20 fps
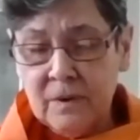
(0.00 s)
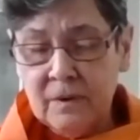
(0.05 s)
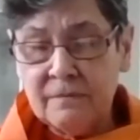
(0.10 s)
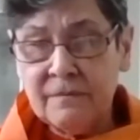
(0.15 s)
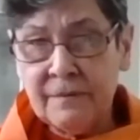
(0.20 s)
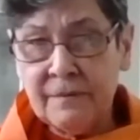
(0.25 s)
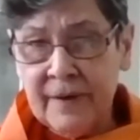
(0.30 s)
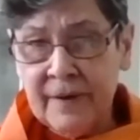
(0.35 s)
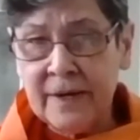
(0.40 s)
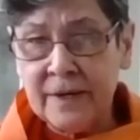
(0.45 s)

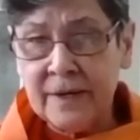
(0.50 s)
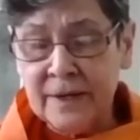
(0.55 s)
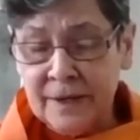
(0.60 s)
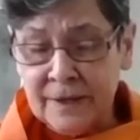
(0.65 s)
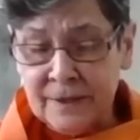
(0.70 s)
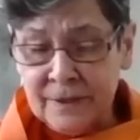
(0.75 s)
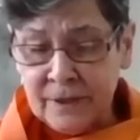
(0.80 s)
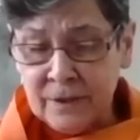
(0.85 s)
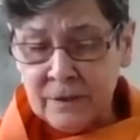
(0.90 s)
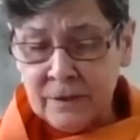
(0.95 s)

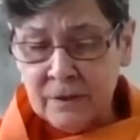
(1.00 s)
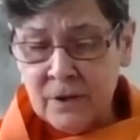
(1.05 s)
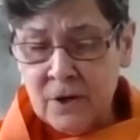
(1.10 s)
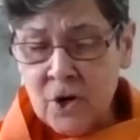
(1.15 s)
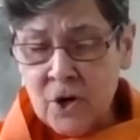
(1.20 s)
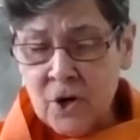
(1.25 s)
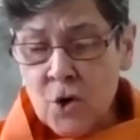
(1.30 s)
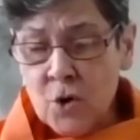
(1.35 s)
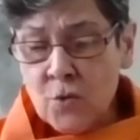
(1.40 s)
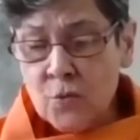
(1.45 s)
Vivekananda,
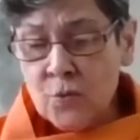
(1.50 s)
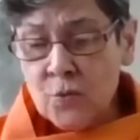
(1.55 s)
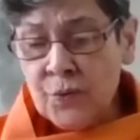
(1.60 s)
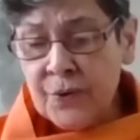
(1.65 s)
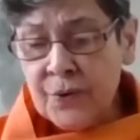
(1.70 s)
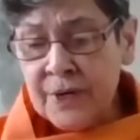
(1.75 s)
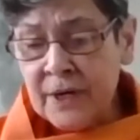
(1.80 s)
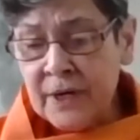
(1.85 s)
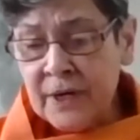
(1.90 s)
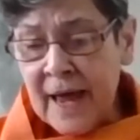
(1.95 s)

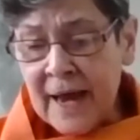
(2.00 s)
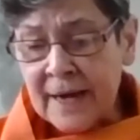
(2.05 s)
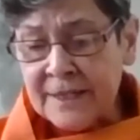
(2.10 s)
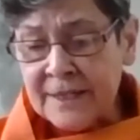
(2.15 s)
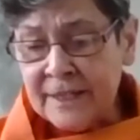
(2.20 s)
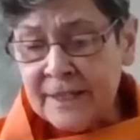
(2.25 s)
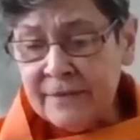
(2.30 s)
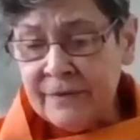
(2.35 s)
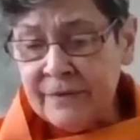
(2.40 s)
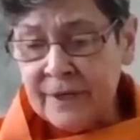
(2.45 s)
real
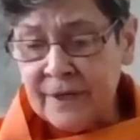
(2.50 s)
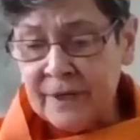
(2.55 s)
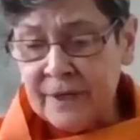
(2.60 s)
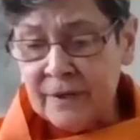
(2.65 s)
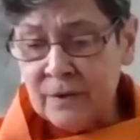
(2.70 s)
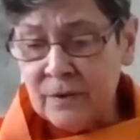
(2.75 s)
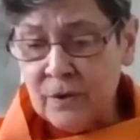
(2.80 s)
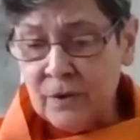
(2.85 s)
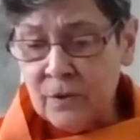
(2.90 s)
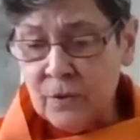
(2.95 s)
activity,
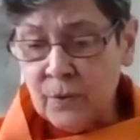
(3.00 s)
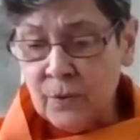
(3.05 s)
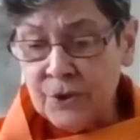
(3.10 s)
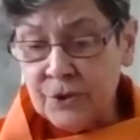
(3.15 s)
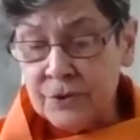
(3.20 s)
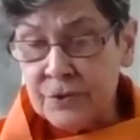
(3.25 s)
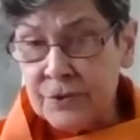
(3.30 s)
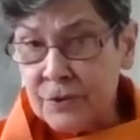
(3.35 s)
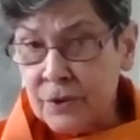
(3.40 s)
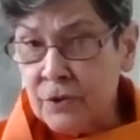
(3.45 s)
which
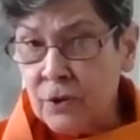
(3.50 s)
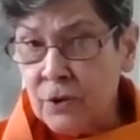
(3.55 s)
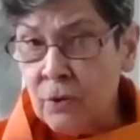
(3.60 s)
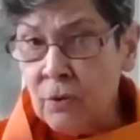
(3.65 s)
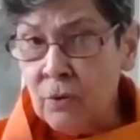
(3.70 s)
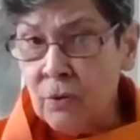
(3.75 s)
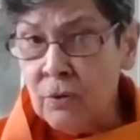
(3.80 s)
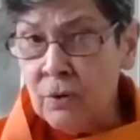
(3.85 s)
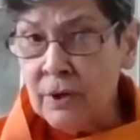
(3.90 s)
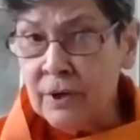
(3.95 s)
is the
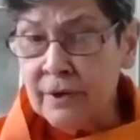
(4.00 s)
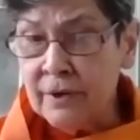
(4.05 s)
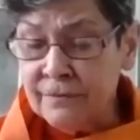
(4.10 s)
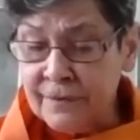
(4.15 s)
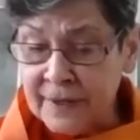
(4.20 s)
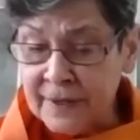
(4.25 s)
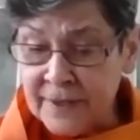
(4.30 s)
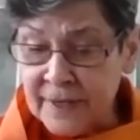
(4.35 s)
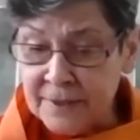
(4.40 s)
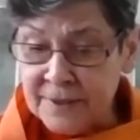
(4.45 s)
goal of
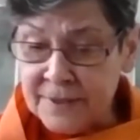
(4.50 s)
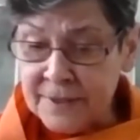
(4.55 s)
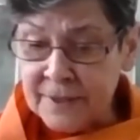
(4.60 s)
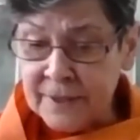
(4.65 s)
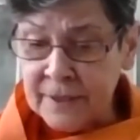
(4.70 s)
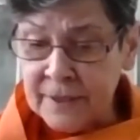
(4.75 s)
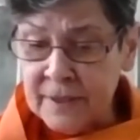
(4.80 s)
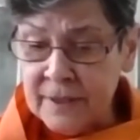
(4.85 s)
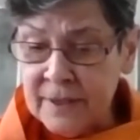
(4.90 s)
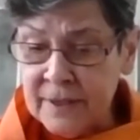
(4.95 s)
Vedanta,
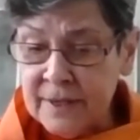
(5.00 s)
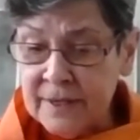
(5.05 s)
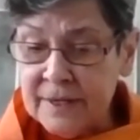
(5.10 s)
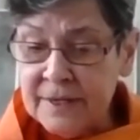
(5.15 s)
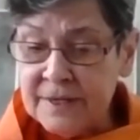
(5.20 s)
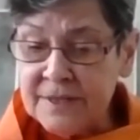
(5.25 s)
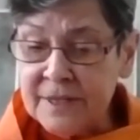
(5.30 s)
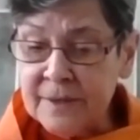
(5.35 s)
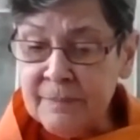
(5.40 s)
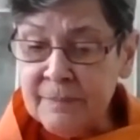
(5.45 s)

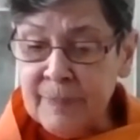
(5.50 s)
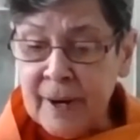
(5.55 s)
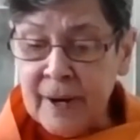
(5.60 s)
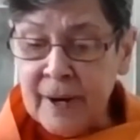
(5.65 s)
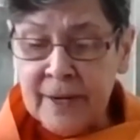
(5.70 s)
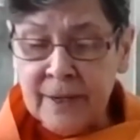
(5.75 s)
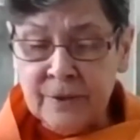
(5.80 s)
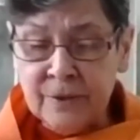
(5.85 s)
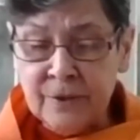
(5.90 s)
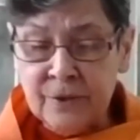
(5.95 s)
is
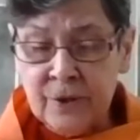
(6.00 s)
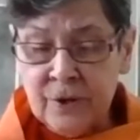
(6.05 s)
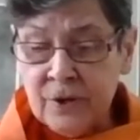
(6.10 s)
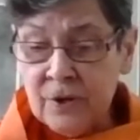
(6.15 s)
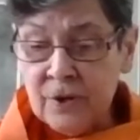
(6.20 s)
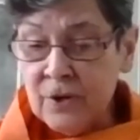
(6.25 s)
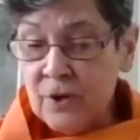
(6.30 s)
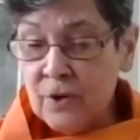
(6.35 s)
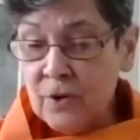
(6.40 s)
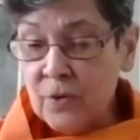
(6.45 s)
combined
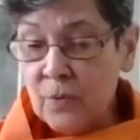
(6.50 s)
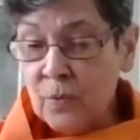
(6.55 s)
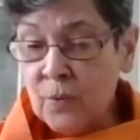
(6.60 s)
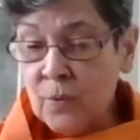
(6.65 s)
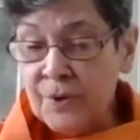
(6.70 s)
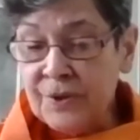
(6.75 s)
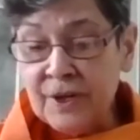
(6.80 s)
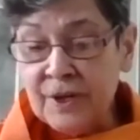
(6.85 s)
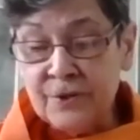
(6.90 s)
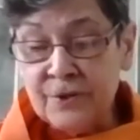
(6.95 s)

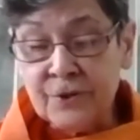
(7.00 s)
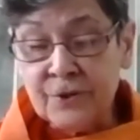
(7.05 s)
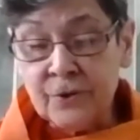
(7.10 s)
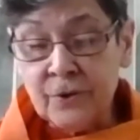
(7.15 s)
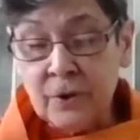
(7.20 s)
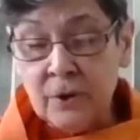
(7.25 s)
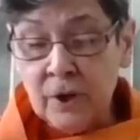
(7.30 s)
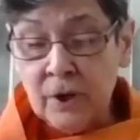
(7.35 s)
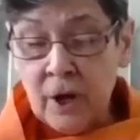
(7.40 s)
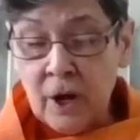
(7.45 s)
with
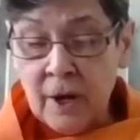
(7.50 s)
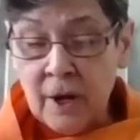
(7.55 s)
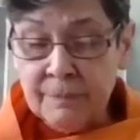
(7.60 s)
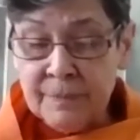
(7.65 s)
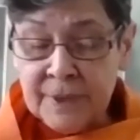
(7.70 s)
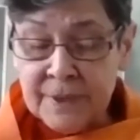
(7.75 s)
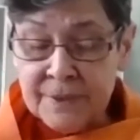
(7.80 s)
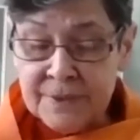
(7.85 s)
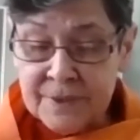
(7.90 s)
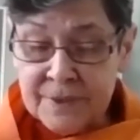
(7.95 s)
eternal
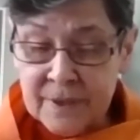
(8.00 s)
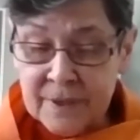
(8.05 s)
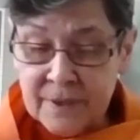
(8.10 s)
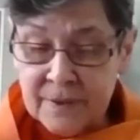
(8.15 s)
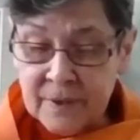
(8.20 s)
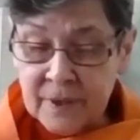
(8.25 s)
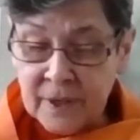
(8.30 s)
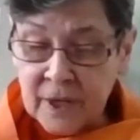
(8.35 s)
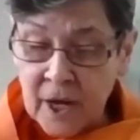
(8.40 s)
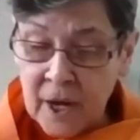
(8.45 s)
calmness,
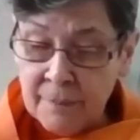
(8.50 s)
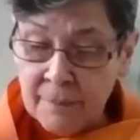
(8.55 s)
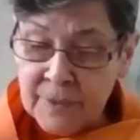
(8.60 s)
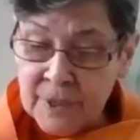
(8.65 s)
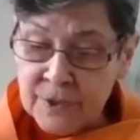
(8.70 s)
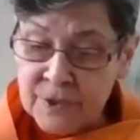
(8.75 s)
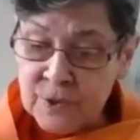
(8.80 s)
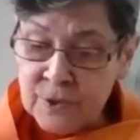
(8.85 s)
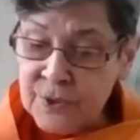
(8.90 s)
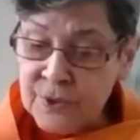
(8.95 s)
the
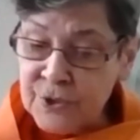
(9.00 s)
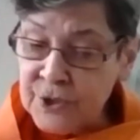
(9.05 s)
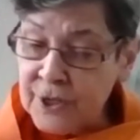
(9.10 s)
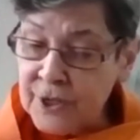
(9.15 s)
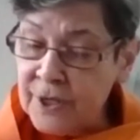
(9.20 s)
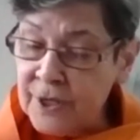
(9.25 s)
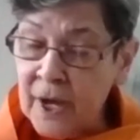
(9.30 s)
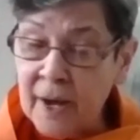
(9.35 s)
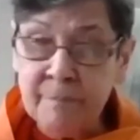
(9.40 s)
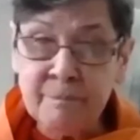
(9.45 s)
calmness which
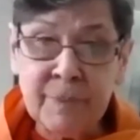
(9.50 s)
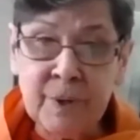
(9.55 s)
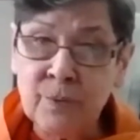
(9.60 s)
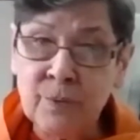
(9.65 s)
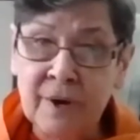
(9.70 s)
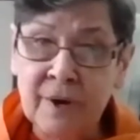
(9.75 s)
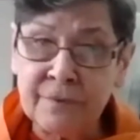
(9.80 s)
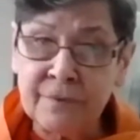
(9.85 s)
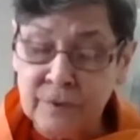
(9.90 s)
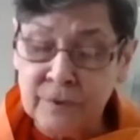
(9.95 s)
cannot be
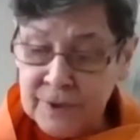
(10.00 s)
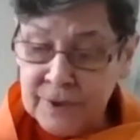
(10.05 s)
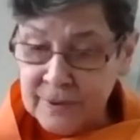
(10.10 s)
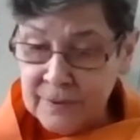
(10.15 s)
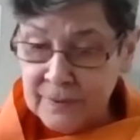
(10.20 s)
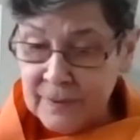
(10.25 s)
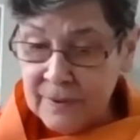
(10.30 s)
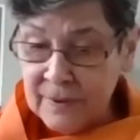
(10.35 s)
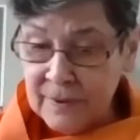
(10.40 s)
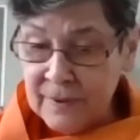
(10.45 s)
ruffled,
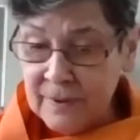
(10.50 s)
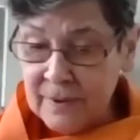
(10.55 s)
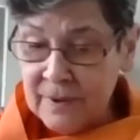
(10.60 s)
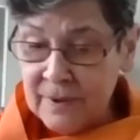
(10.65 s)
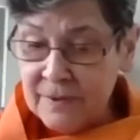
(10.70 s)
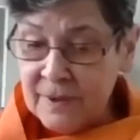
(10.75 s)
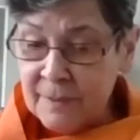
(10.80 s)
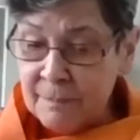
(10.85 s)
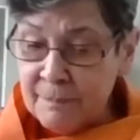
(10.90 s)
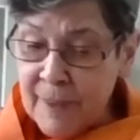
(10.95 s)

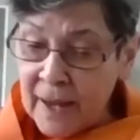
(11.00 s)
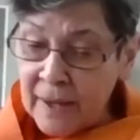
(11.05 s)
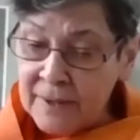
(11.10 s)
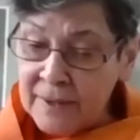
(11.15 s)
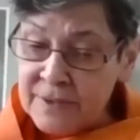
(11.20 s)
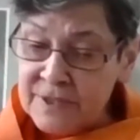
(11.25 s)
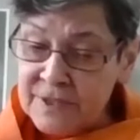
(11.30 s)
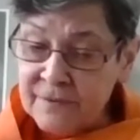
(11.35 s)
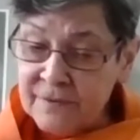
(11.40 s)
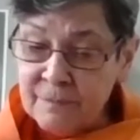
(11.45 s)
the
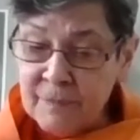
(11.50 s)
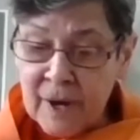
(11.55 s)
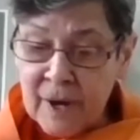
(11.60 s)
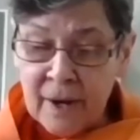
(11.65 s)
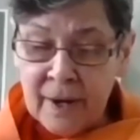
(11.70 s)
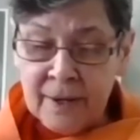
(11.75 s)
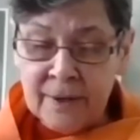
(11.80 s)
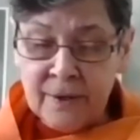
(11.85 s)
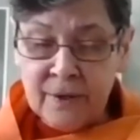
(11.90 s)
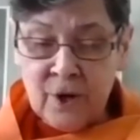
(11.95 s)
balance of
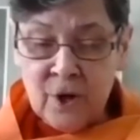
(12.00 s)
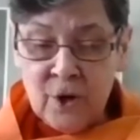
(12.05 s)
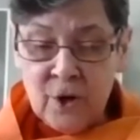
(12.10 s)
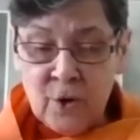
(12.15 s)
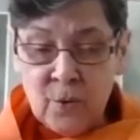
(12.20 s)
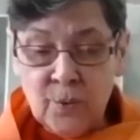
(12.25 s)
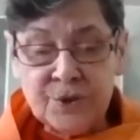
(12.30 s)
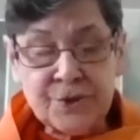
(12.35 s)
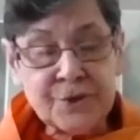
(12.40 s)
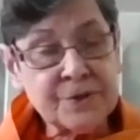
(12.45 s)
mind
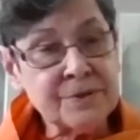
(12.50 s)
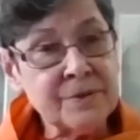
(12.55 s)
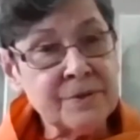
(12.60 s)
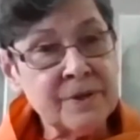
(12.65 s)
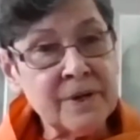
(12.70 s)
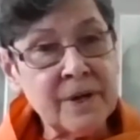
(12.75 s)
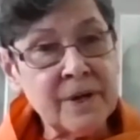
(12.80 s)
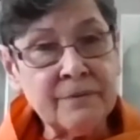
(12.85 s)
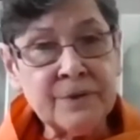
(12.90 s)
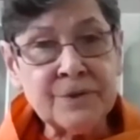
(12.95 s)
which is
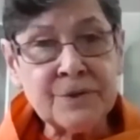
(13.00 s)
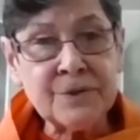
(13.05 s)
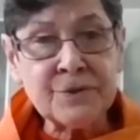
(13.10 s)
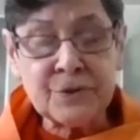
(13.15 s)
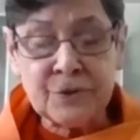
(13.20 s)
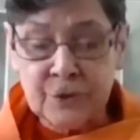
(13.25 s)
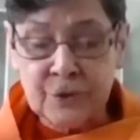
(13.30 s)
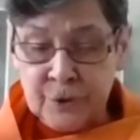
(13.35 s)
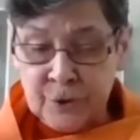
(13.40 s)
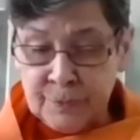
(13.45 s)
never
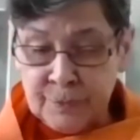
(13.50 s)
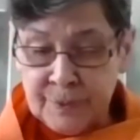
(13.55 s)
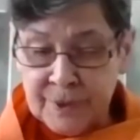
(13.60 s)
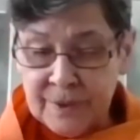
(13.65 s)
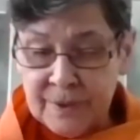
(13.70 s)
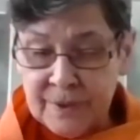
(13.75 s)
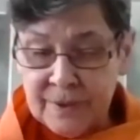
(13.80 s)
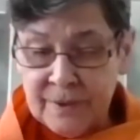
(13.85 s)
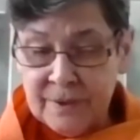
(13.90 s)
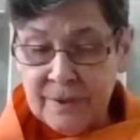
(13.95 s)
disturbed,
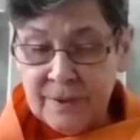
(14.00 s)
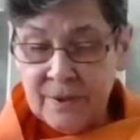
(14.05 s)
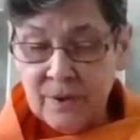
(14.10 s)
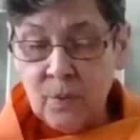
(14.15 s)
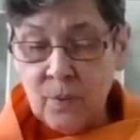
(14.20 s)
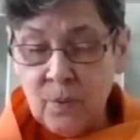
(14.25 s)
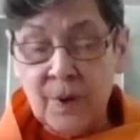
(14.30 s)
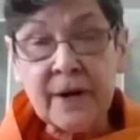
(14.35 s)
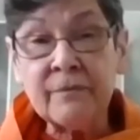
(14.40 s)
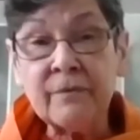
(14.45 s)

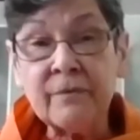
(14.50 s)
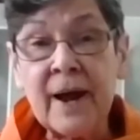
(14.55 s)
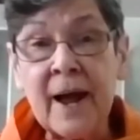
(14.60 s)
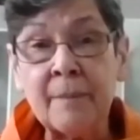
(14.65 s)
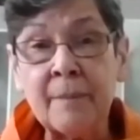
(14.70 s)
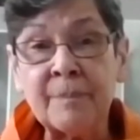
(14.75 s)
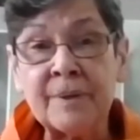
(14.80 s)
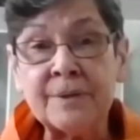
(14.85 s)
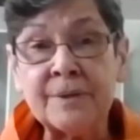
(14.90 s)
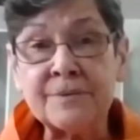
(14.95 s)
whatever
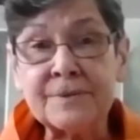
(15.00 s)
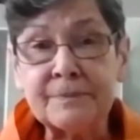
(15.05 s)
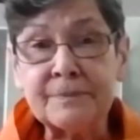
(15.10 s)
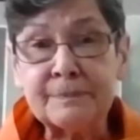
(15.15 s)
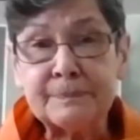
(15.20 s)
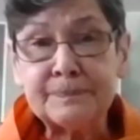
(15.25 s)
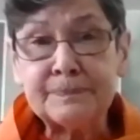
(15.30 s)
happens.